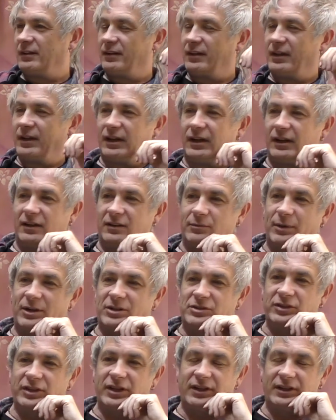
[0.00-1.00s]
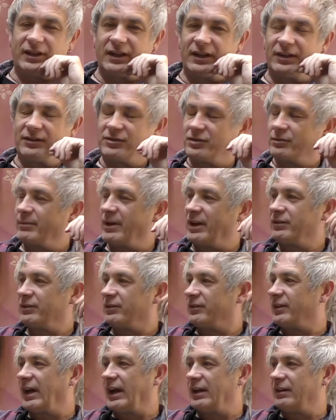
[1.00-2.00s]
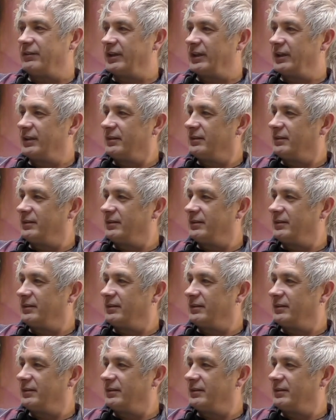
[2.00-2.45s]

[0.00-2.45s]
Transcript: uh, especially the instrumental side of it.